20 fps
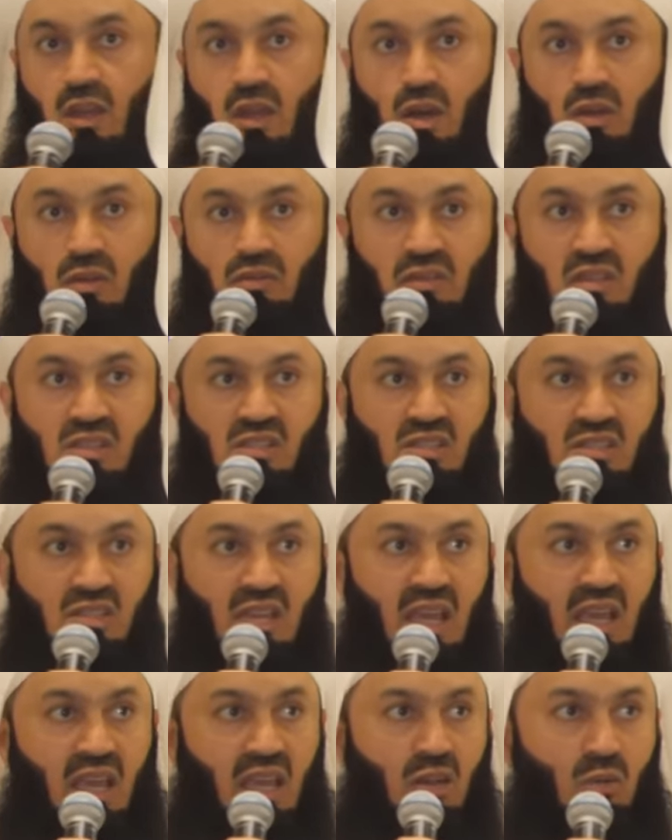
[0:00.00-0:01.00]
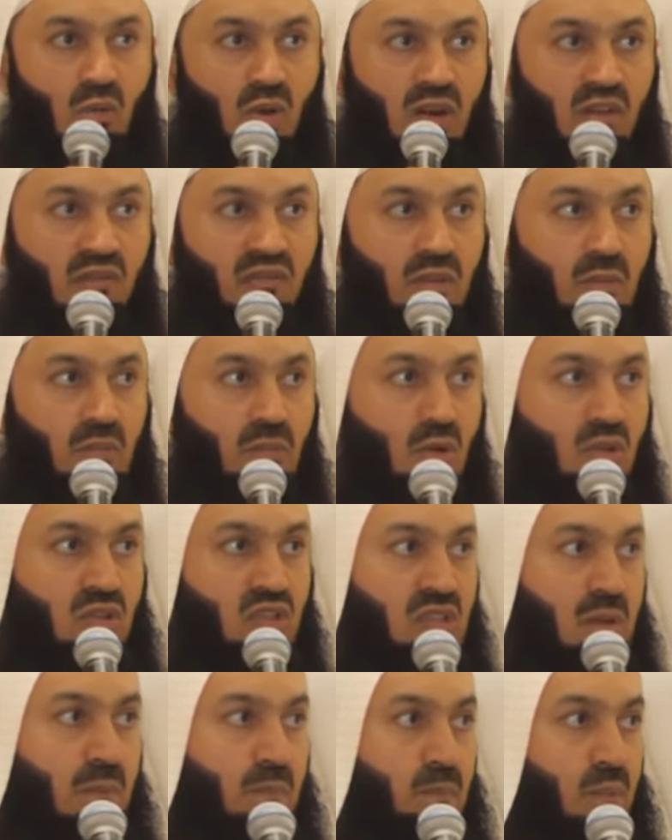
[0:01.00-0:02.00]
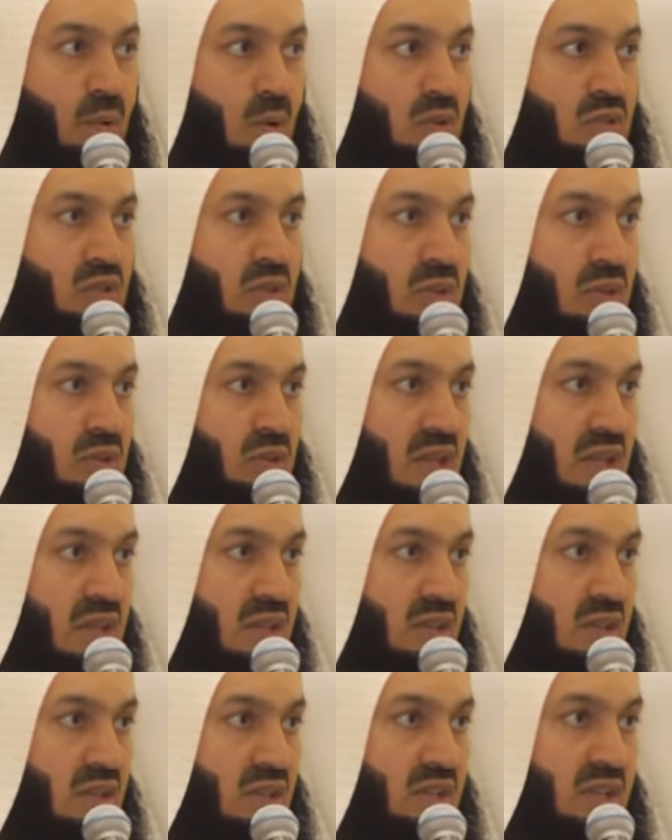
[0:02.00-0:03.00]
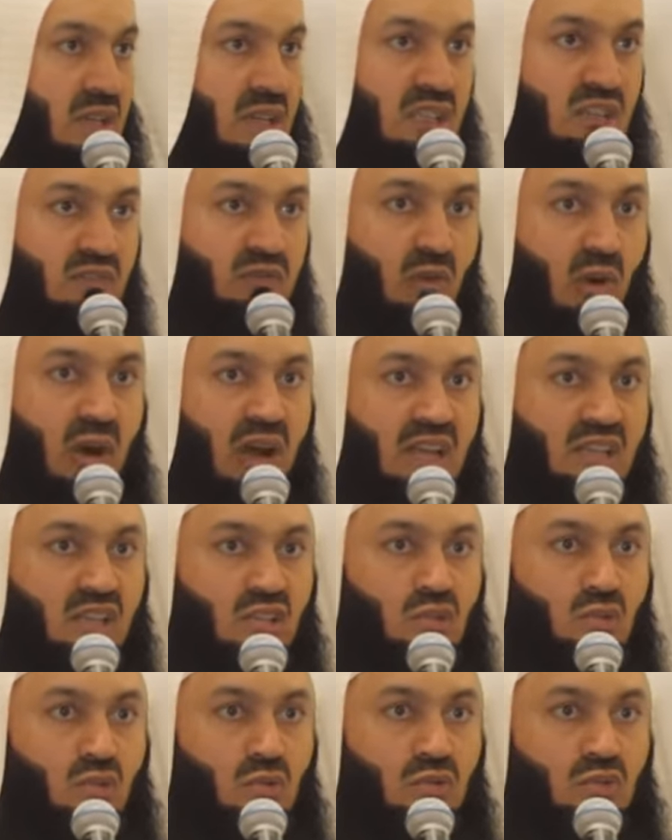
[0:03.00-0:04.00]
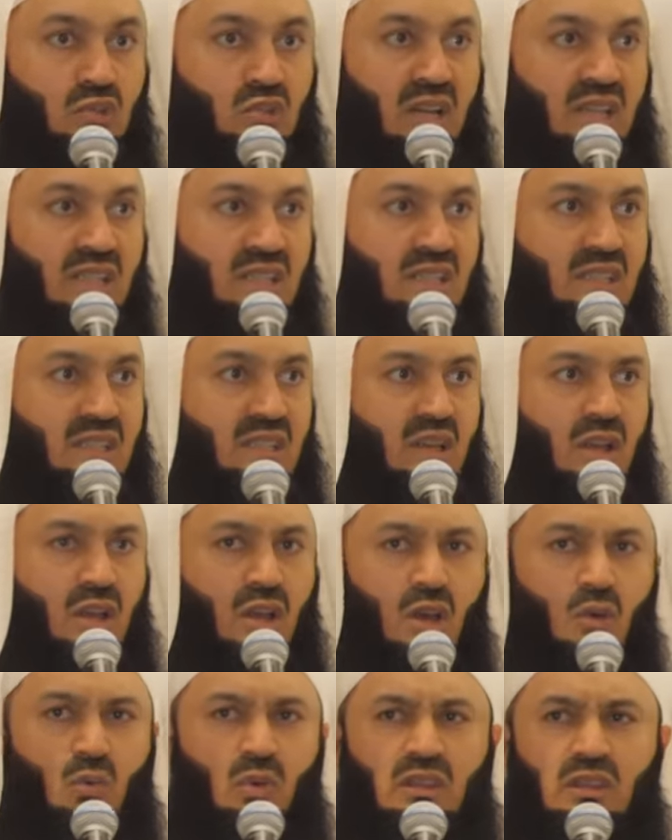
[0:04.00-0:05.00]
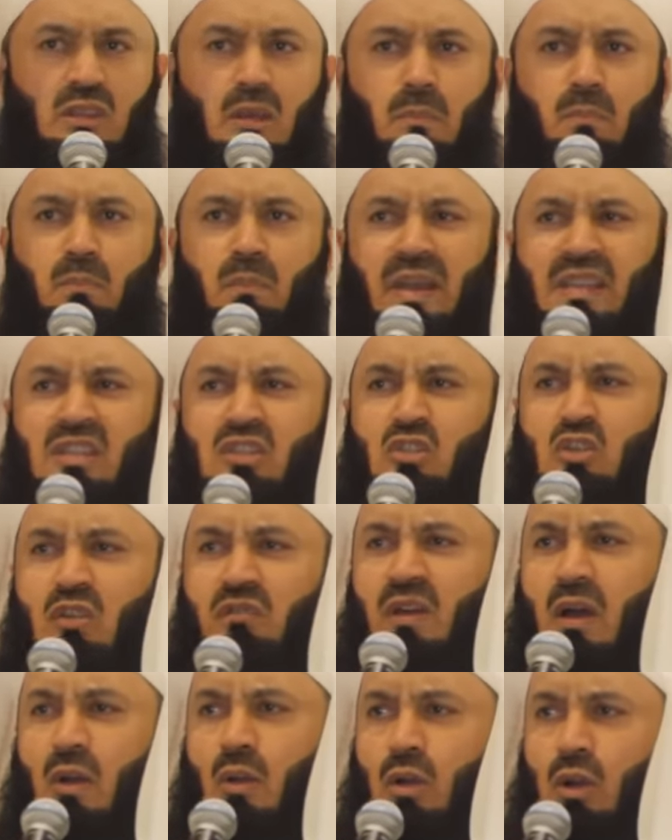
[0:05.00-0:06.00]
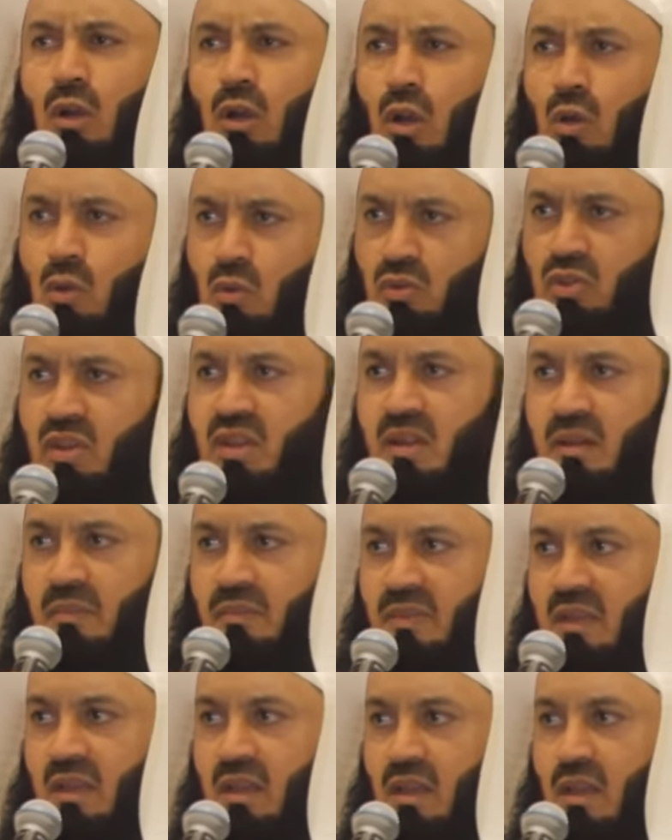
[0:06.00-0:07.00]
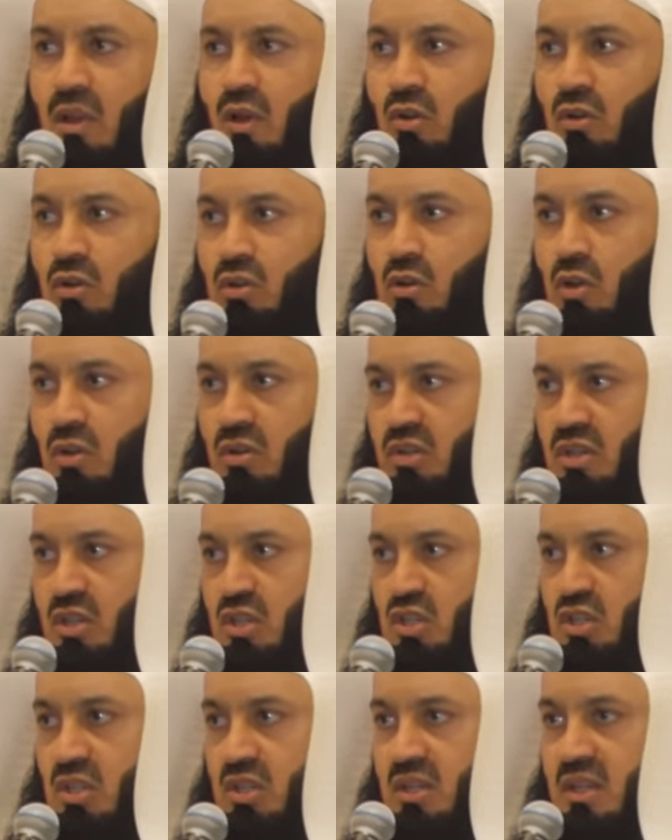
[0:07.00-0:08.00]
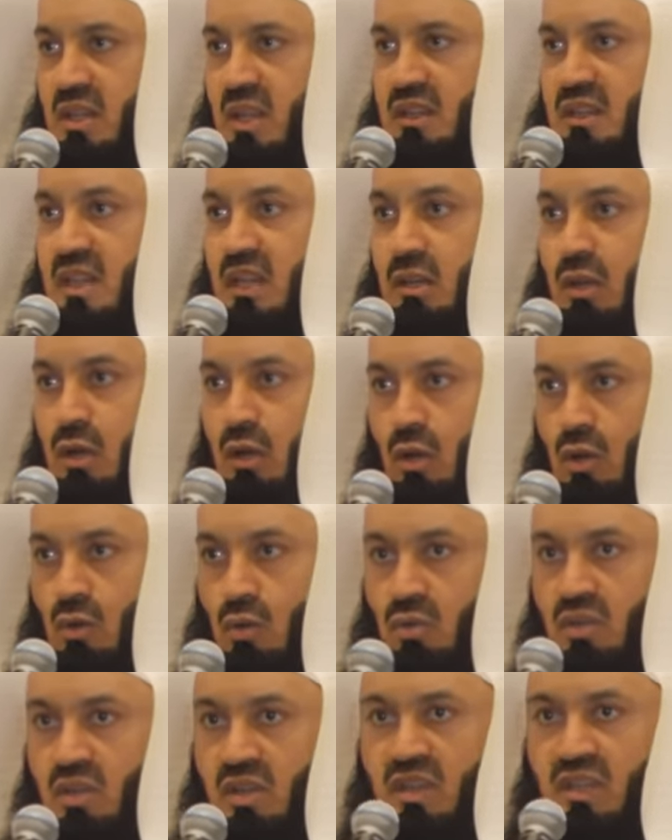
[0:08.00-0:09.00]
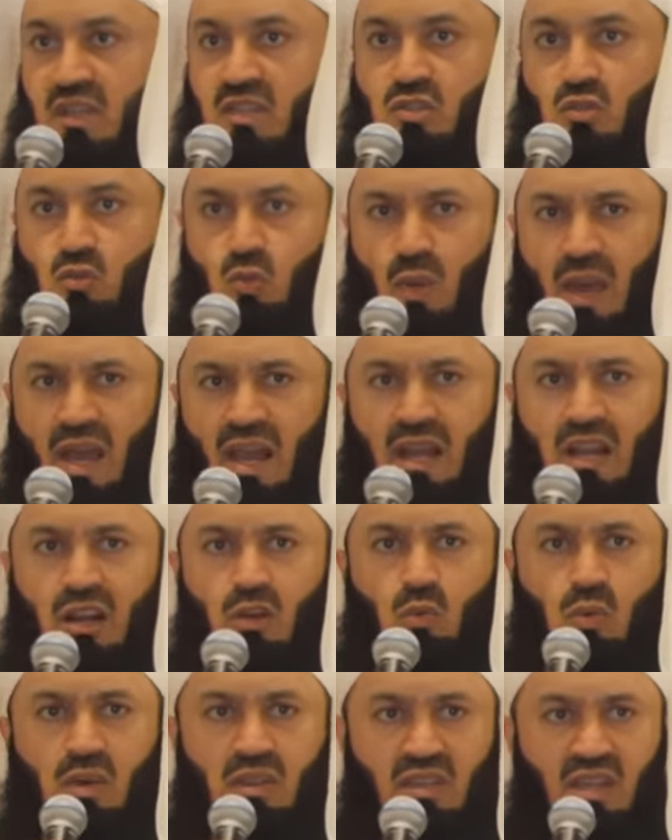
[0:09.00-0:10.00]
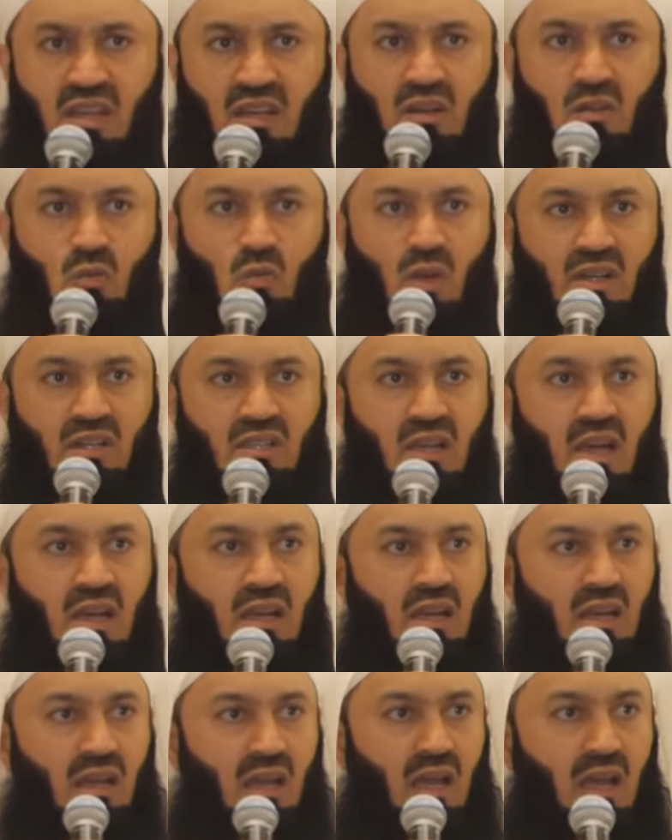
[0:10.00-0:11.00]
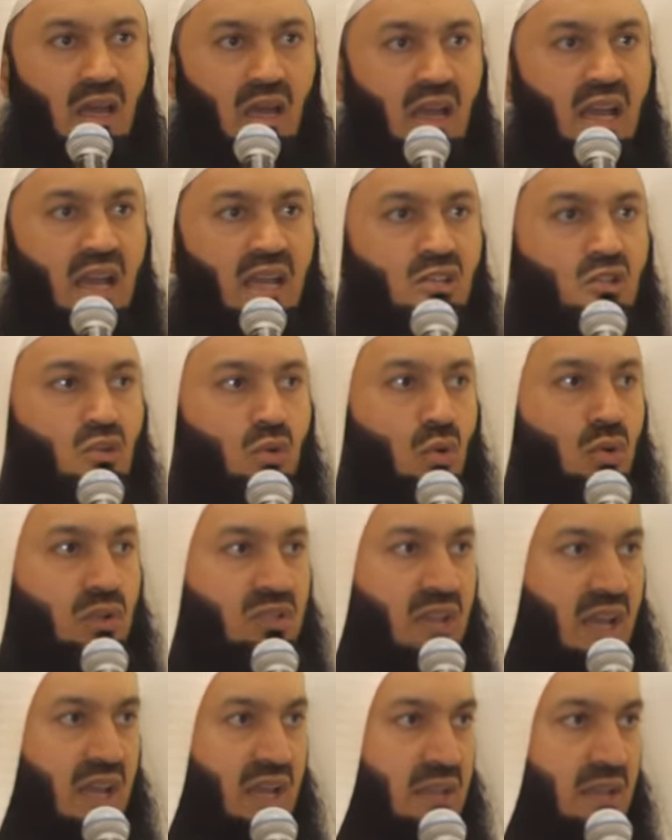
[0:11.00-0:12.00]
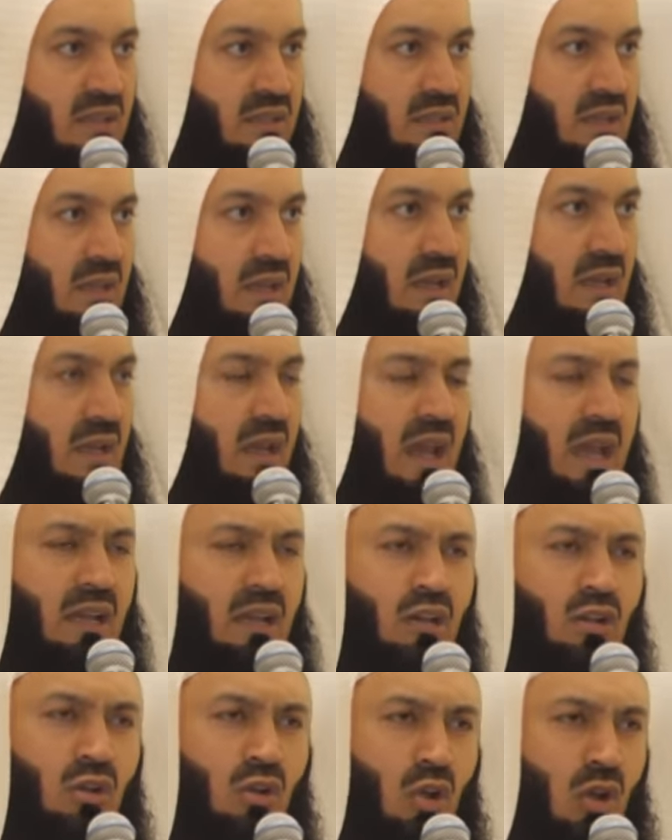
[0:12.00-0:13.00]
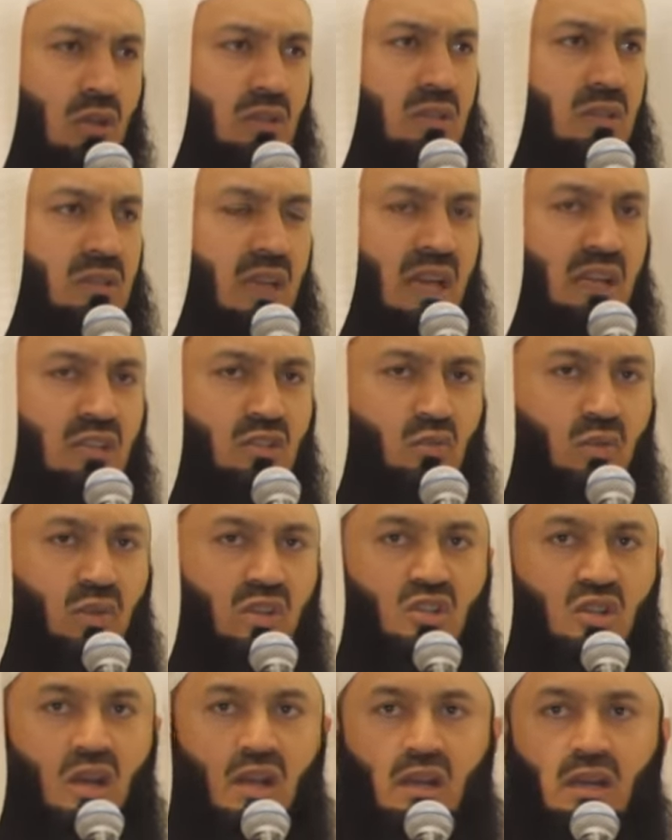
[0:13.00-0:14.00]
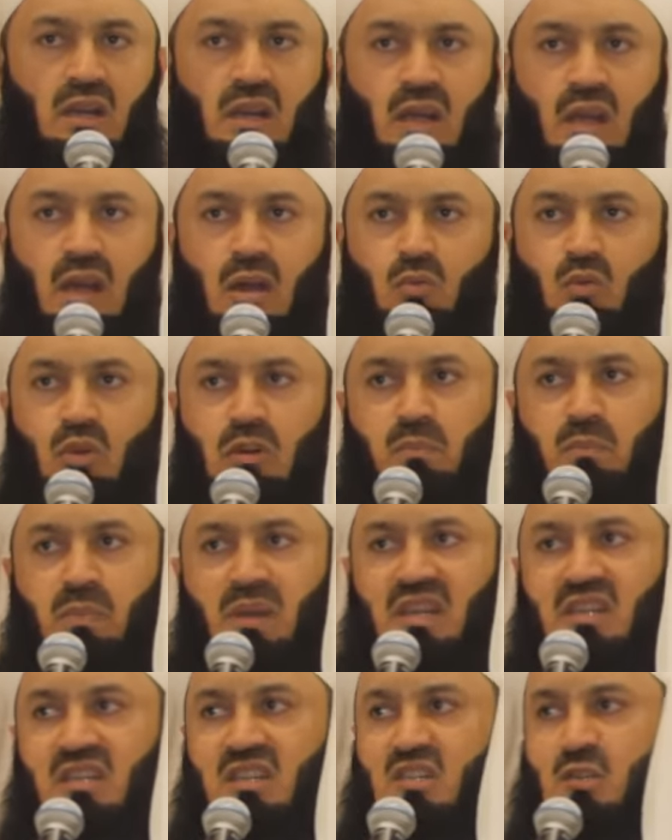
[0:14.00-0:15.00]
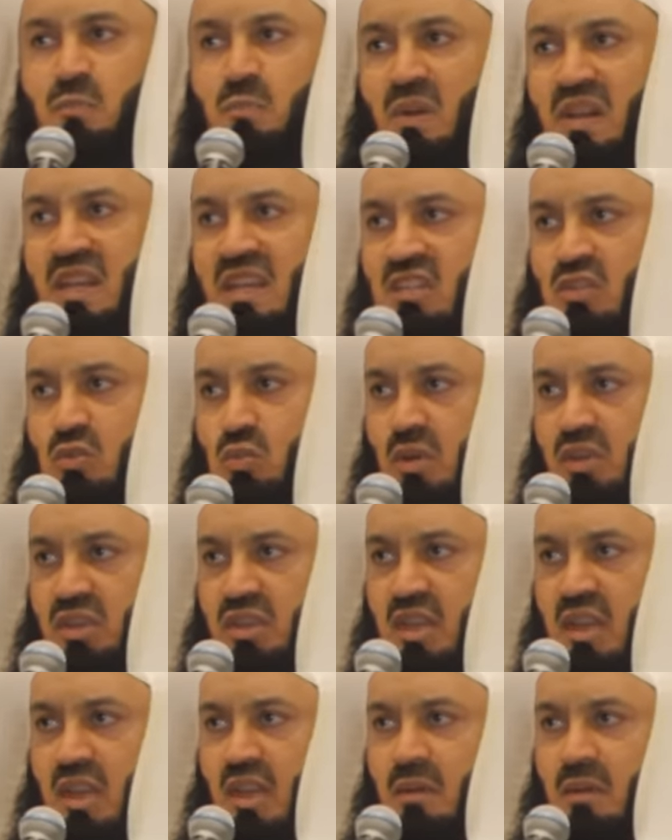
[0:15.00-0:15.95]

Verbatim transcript: On this day, one of the most important things is for us to dress with the best of our clothing on condition that that clothing is well within what Allah has ordained and not that which Allah would be displeased with.